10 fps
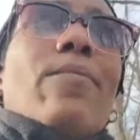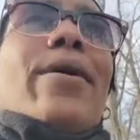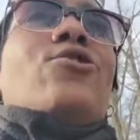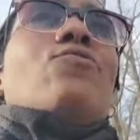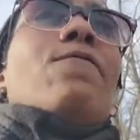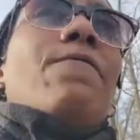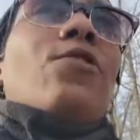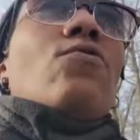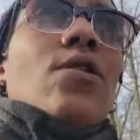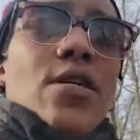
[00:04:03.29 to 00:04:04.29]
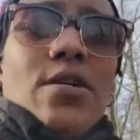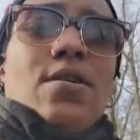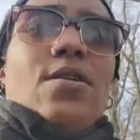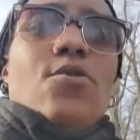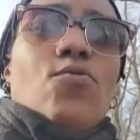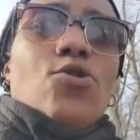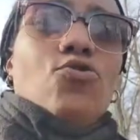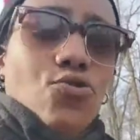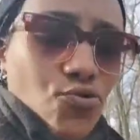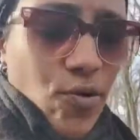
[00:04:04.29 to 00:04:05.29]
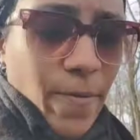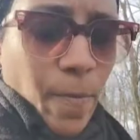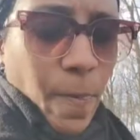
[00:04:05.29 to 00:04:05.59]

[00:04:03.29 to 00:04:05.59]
makes you feel good when you do it?